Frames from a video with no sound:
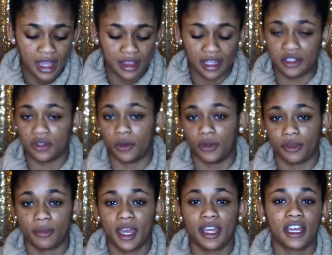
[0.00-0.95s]
They do it
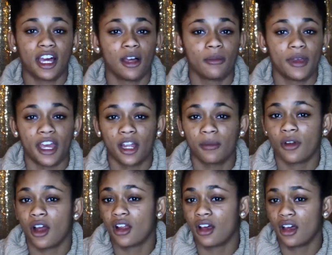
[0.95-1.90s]
with makeup, hair
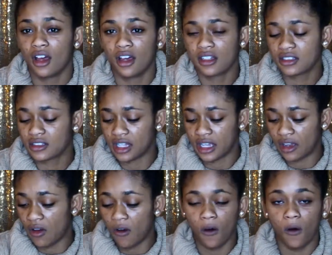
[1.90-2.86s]
products,
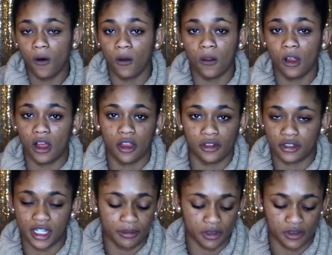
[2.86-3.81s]
like all other
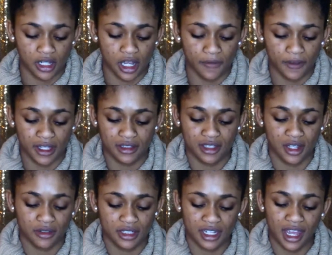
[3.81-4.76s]
types of stuff. And
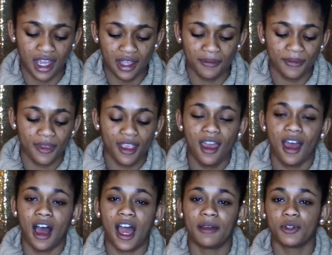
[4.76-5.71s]
so today
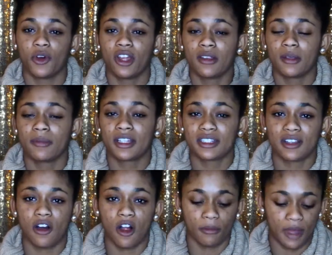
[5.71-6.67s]
I'm going to be
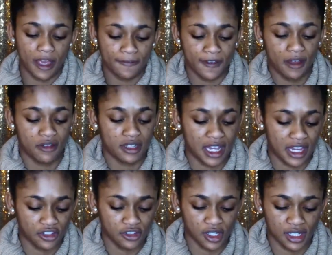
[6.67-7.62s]
mixing all my
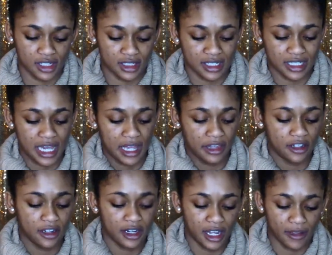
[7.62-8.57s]
foundations
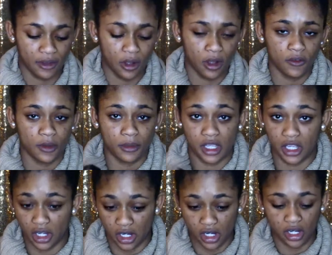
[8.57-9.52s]
together, and I have all of them
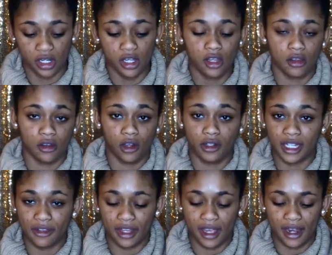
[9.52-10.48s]
here. They're all
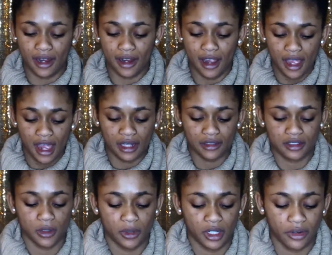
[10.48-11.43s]
down there. And
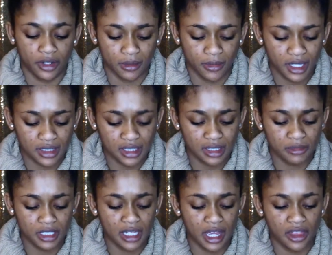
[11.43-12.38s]
so we're going to be mixing
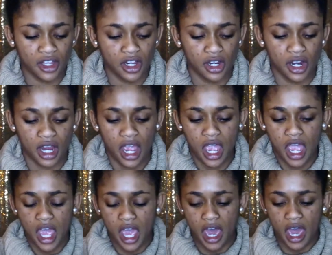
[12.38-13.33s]
them together
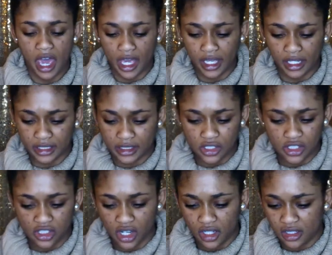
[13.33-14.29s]

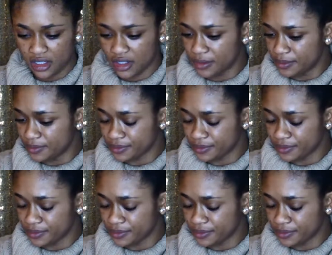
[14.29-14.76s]
and just